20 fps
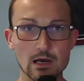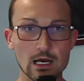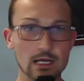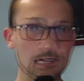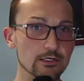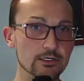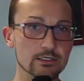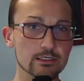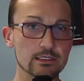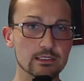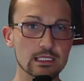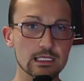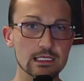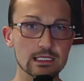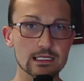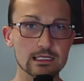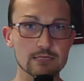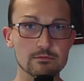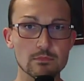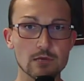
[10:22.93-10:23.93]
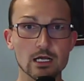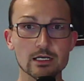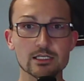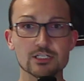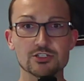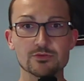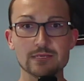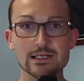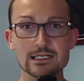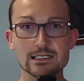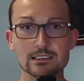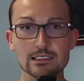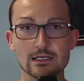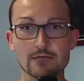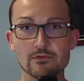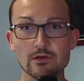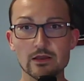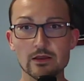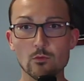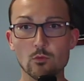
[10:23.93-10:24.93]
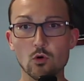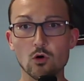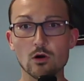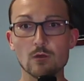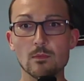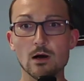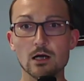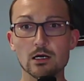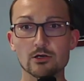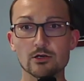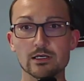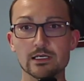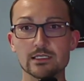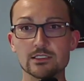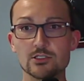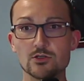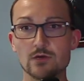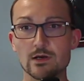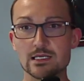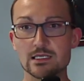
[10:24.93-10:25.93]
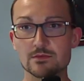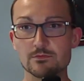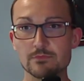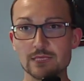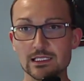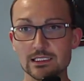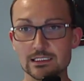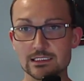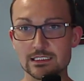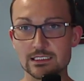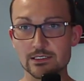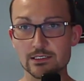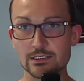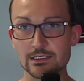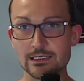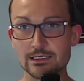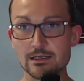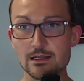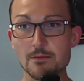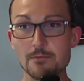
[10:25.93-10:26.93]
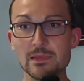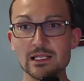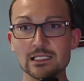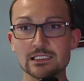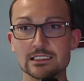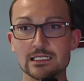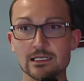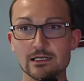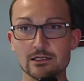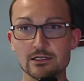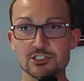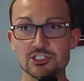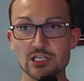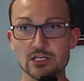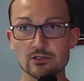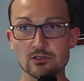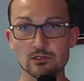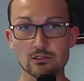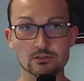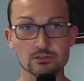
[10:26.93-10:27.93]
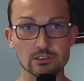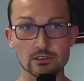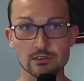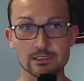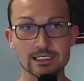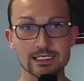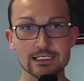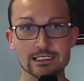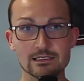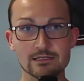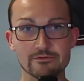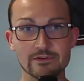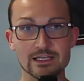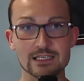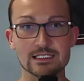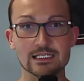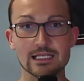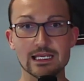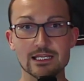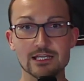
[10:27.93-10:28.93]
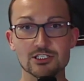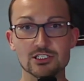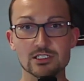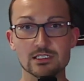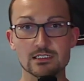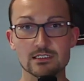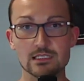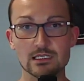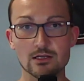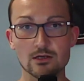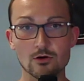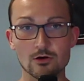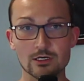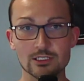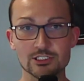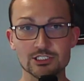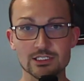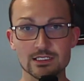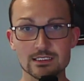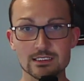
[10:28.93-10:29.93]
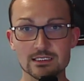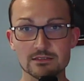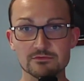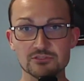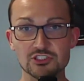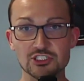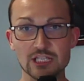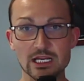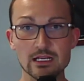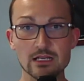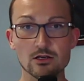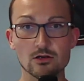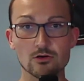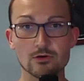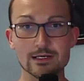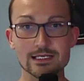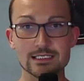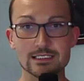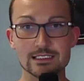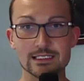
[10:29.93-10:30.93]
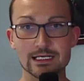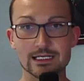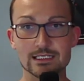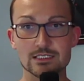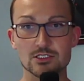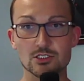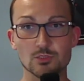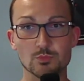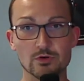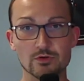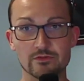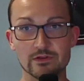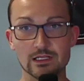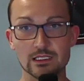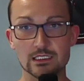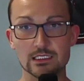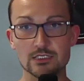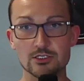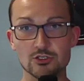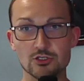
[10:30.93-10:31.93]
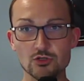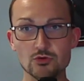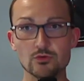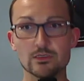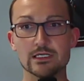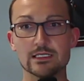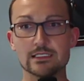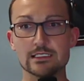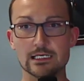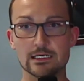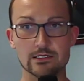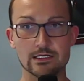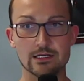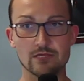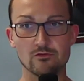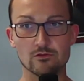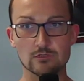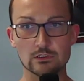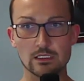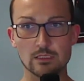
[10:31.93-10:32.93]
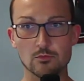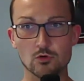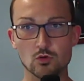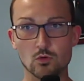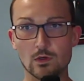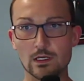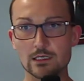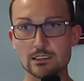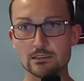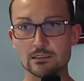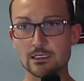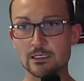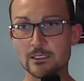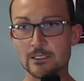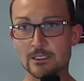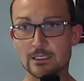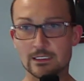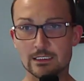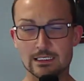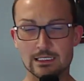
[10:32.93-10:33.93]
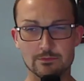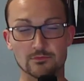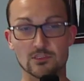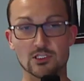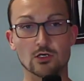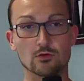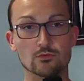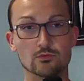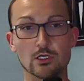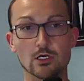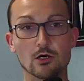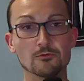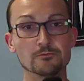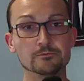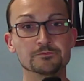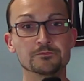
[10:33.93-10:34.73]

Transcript: uttered the admonishment of a warmongering U.S. military general during an investigation into the origins of jingoistic supervillain Nuke, Daredevil number one. Yep, don't know.